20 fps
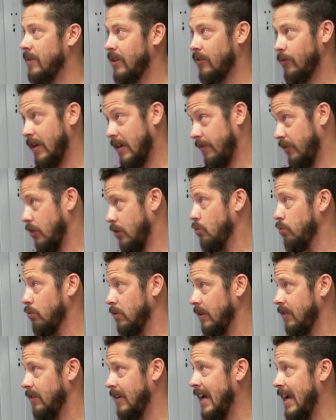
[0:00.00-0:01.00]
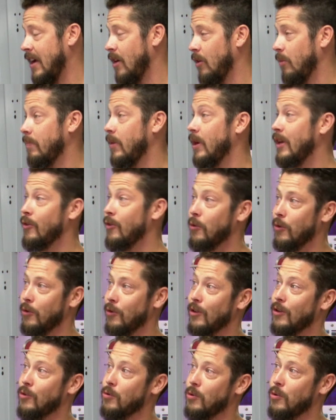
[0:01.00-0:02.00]
means we have to cool it down, but in
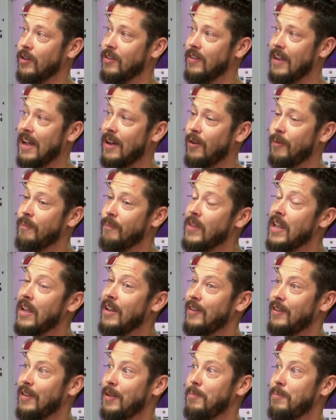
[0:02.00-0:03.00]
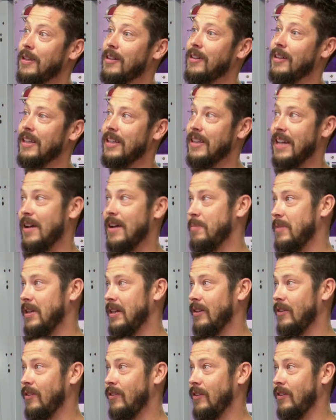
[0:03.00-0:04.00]
order to cool it down, typically that
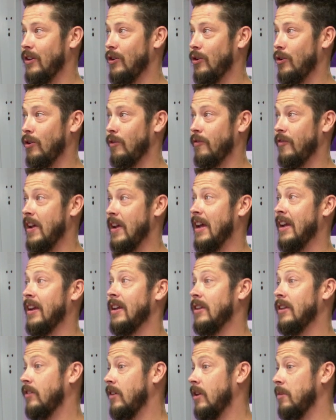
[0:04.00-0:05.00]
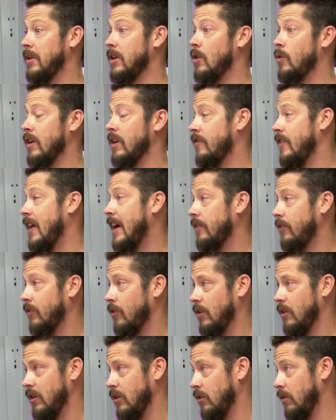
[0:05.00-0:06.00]
means your fan is going to be going
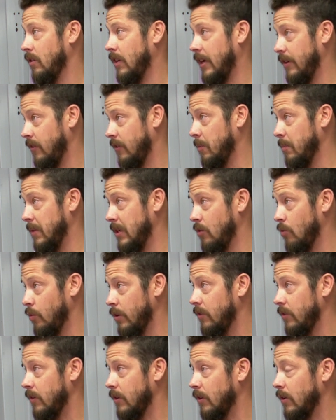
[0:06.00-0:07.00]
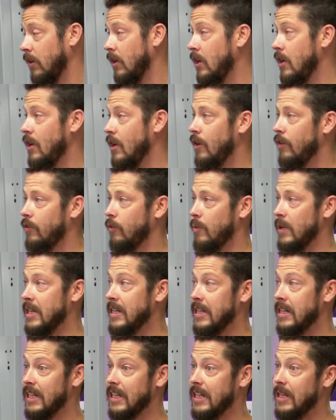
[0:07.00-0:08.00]
faster and your light's going to be noisier. Okay. So we
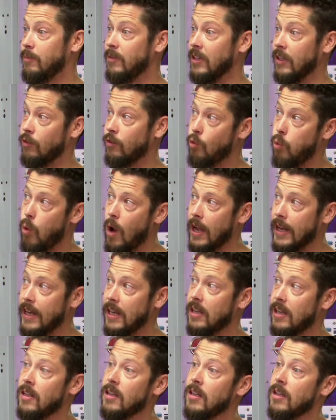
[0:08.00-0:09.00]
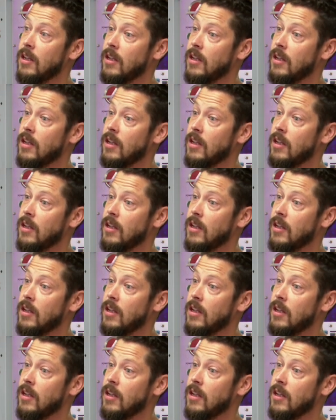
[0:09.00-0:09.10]
need to keep things quiet,